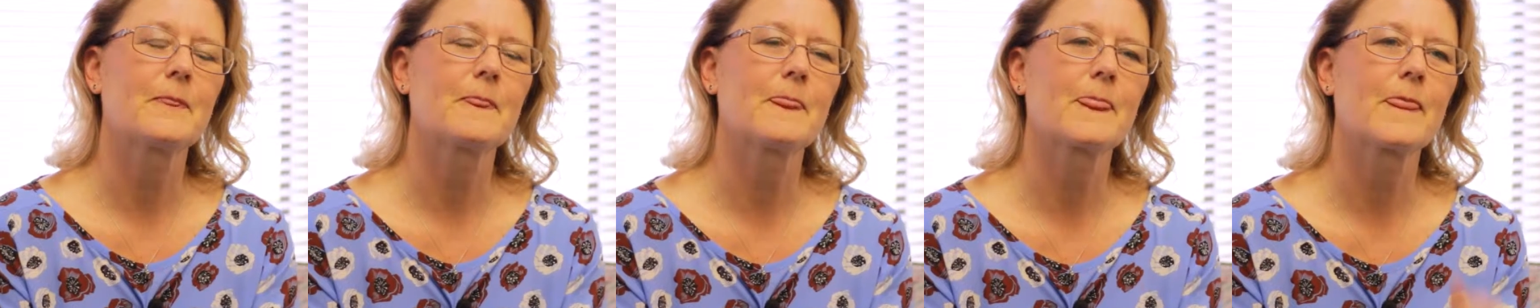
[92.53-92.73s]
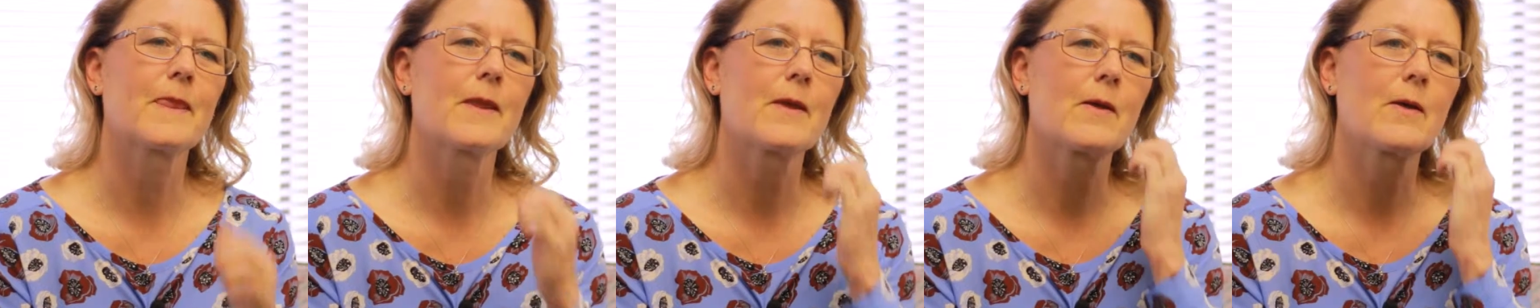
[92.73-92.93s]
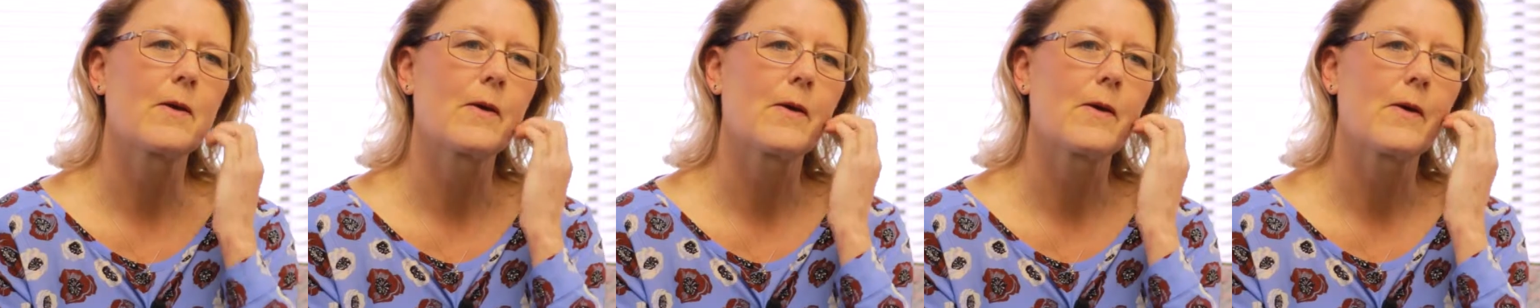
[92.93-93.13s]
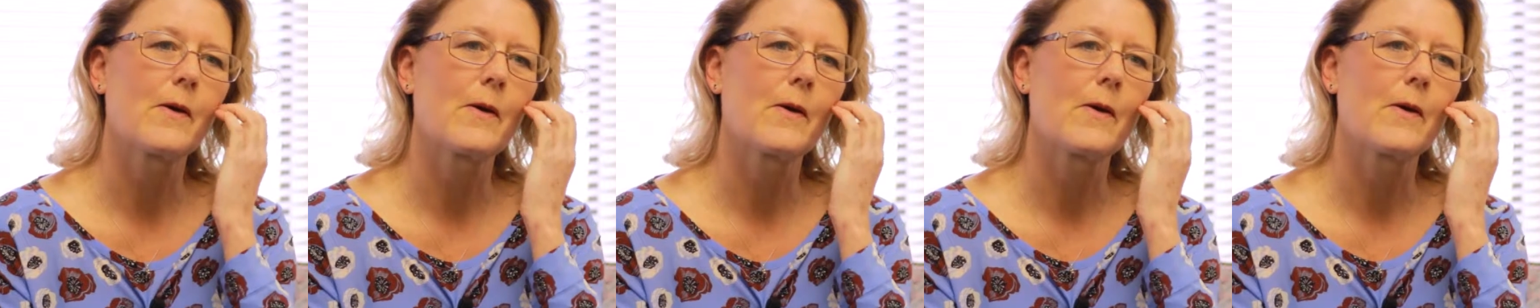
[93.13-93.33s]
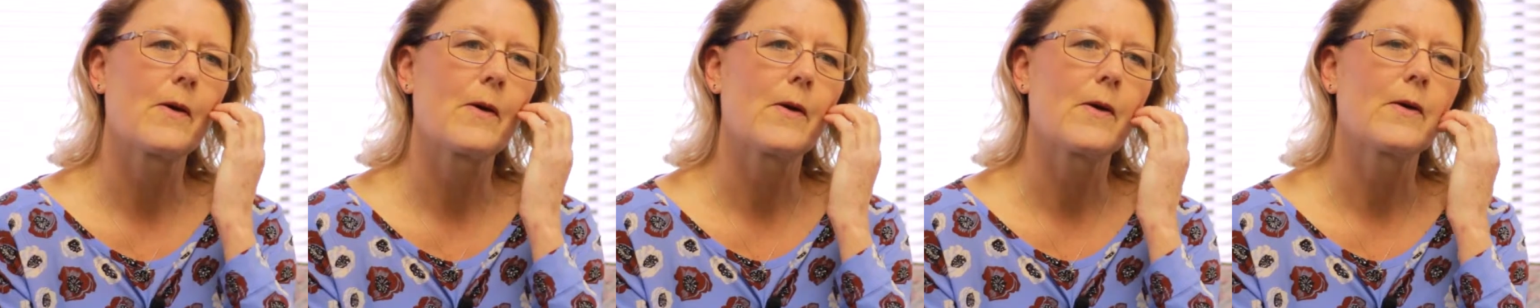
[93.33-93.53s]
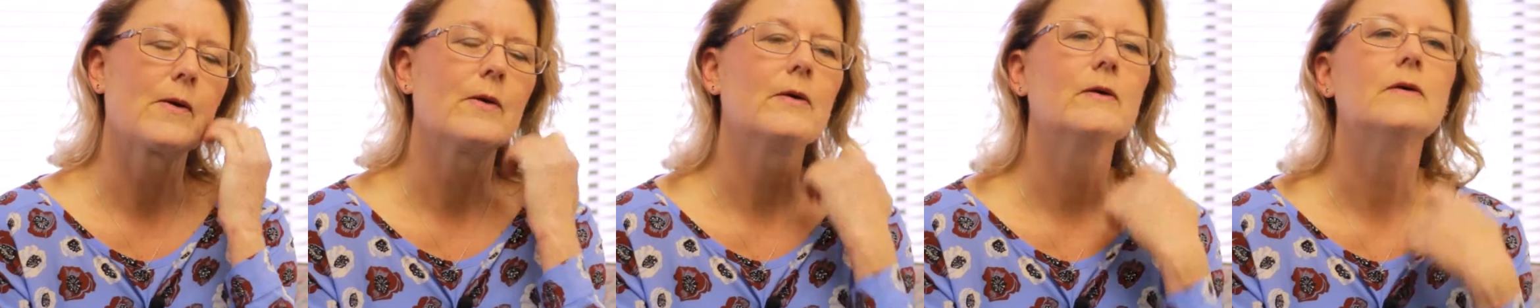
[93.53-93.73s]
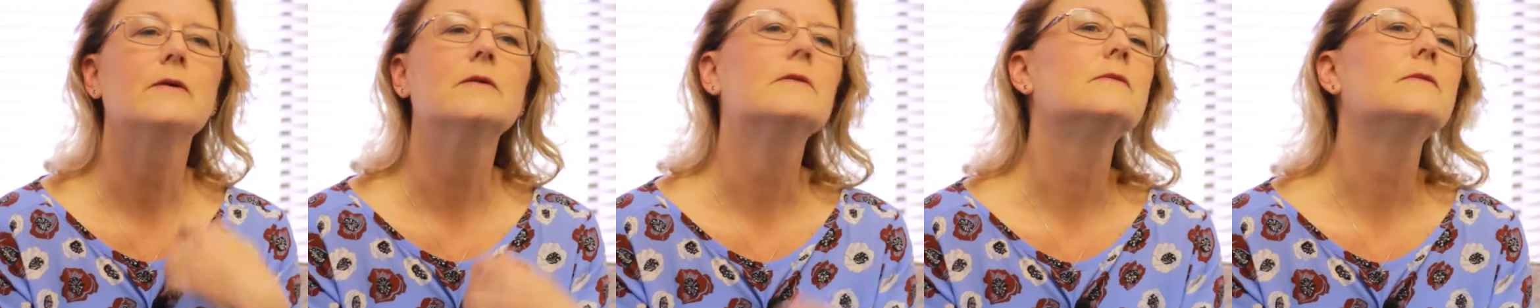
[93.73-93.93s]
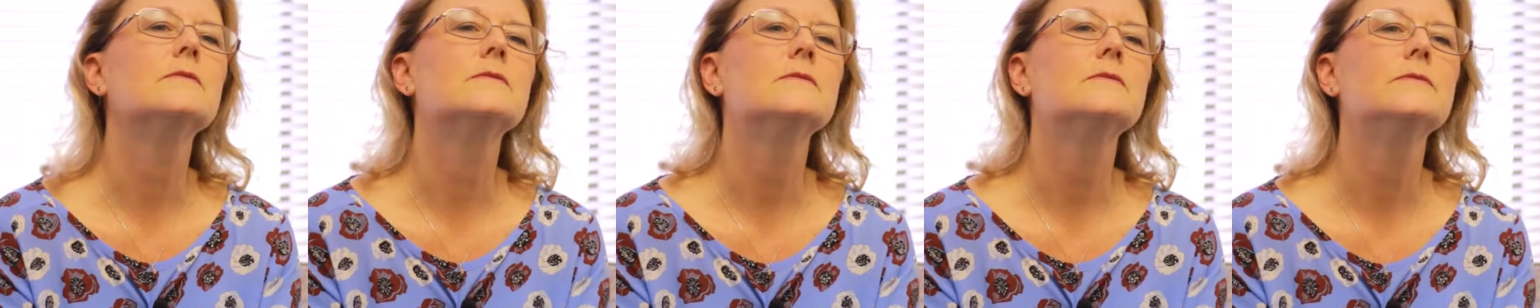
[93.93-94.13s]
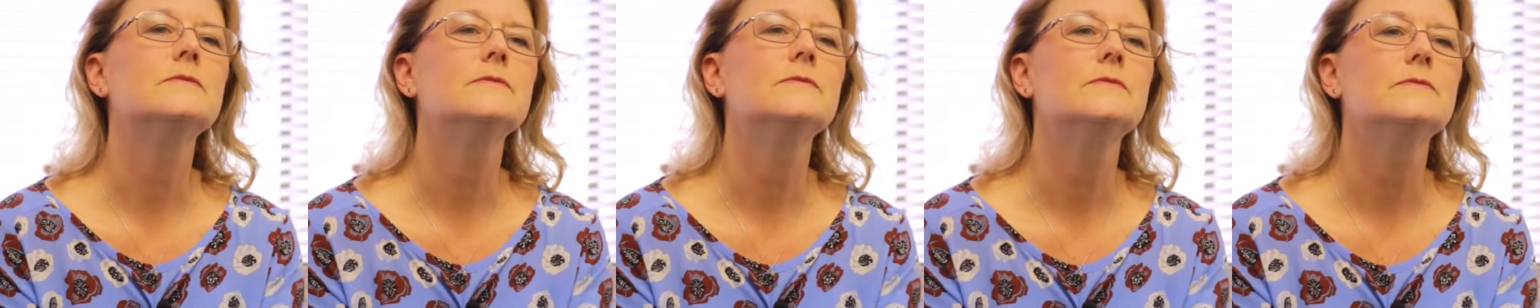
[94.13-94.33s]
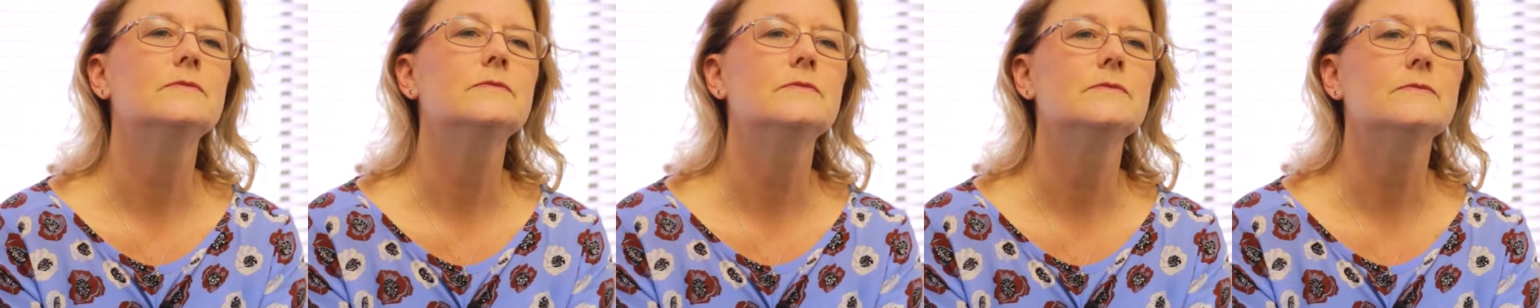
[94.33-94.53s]
Is there any required
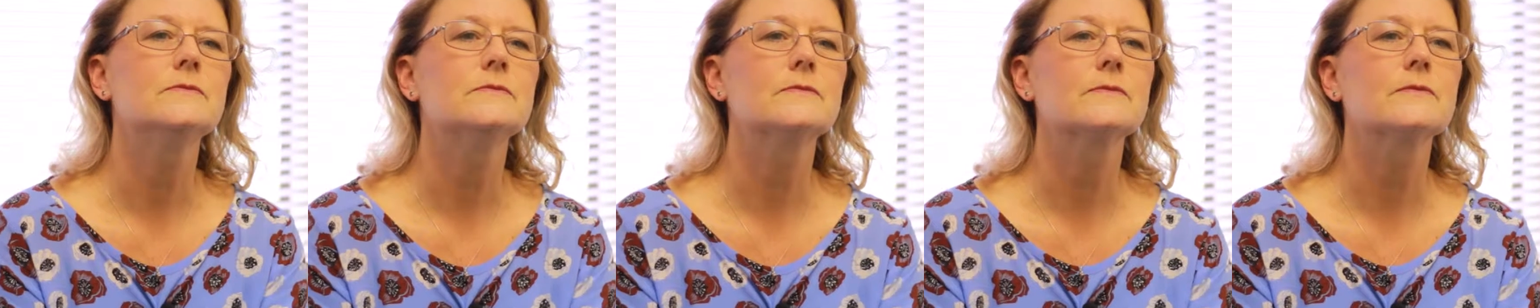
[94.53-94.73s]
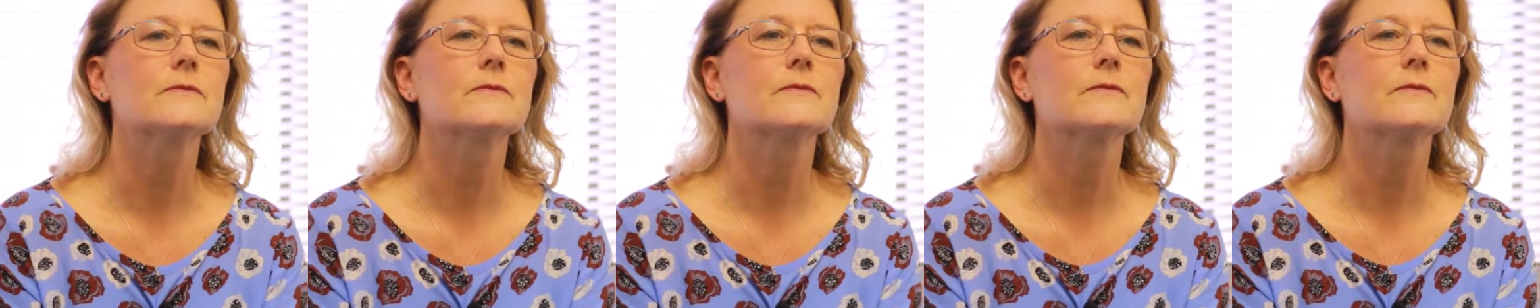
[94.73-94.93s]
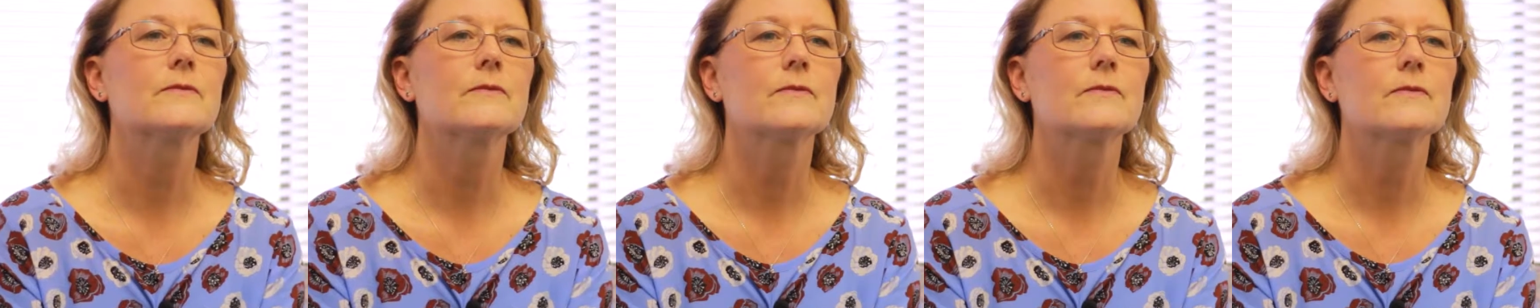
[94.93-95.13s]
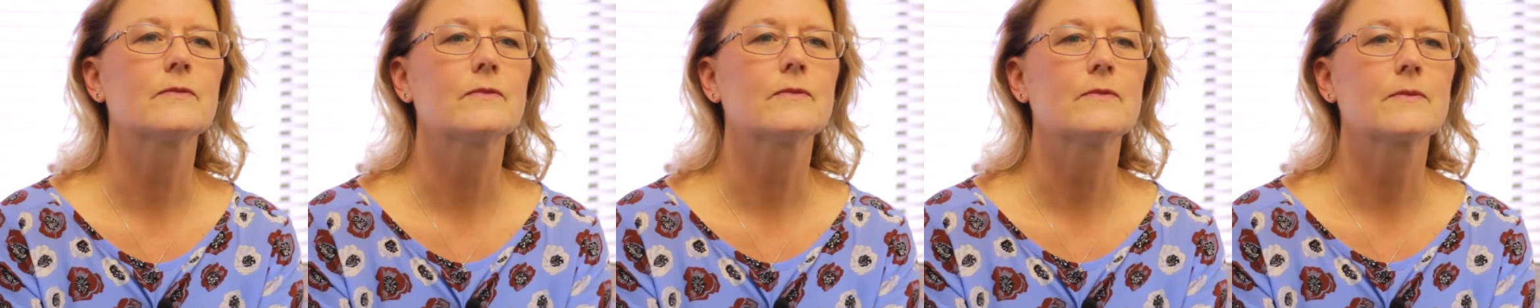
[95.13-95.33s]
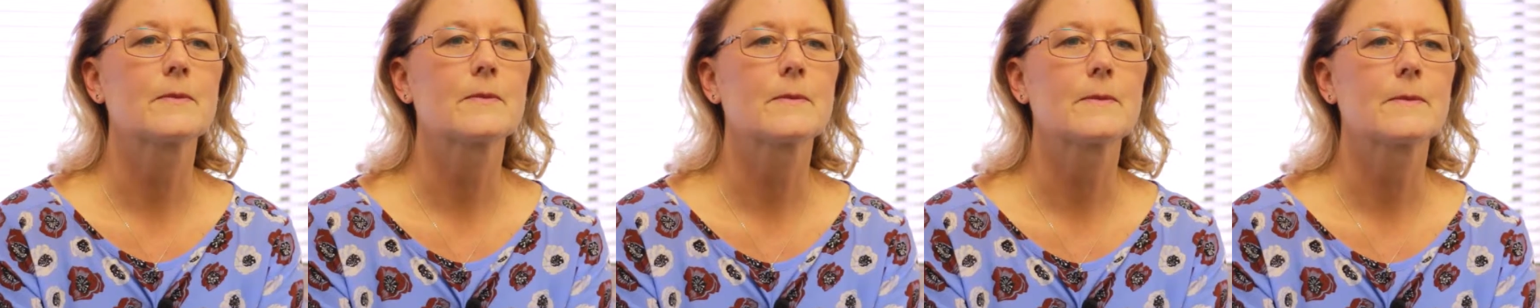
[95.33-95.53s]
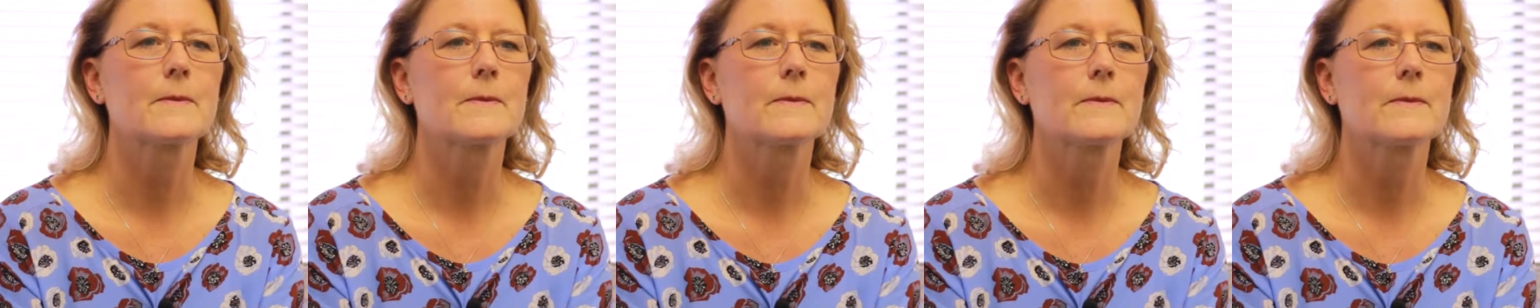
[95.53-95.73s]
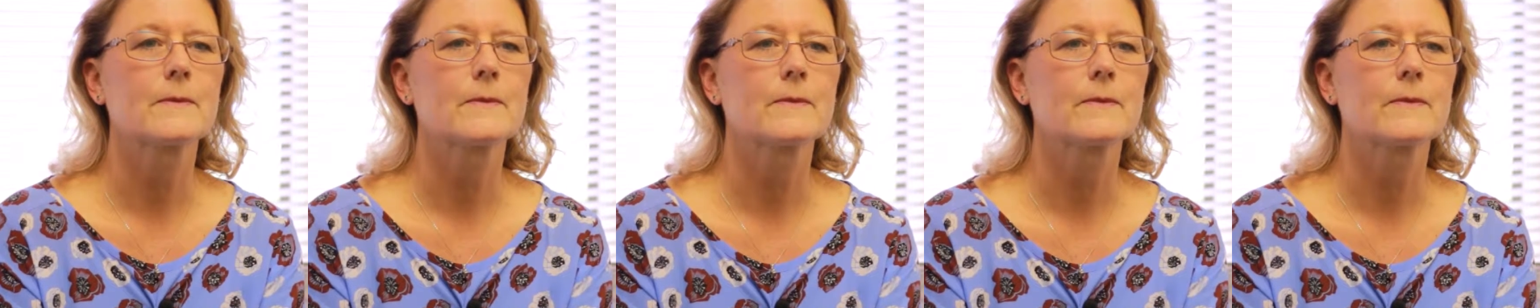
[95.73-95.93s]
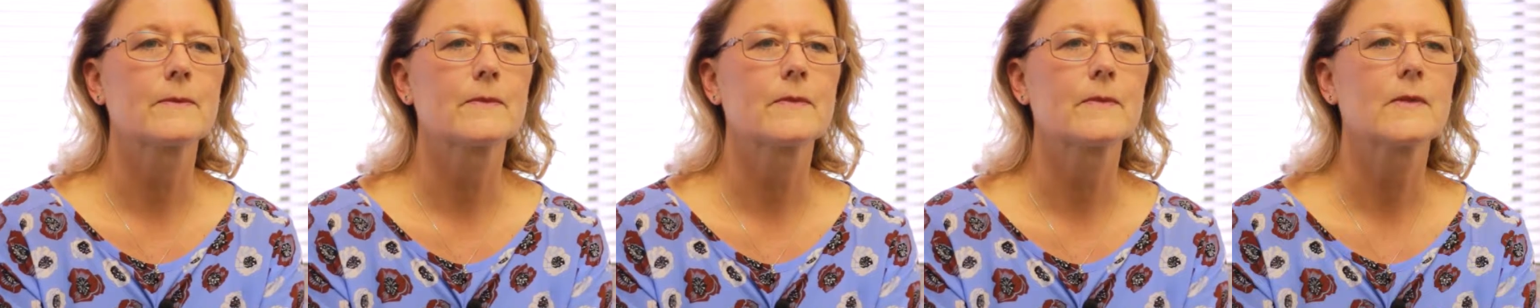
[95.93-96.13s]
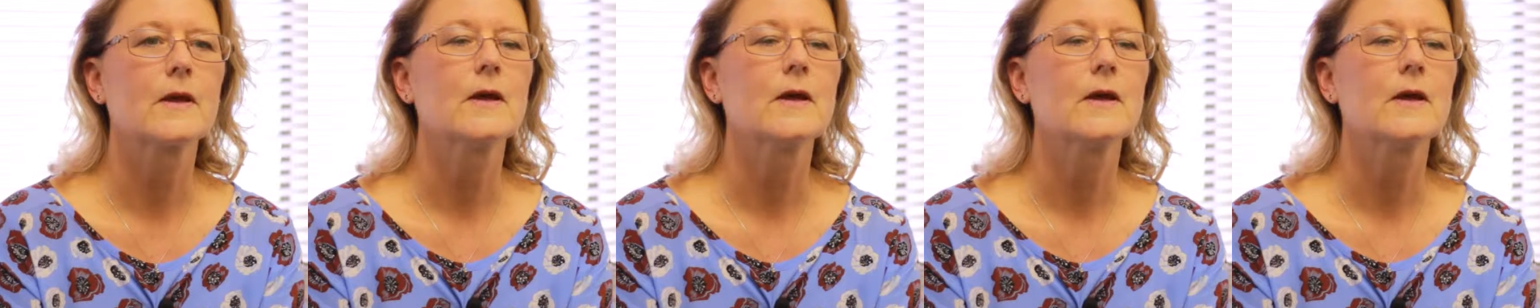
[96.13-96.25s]
continuing education?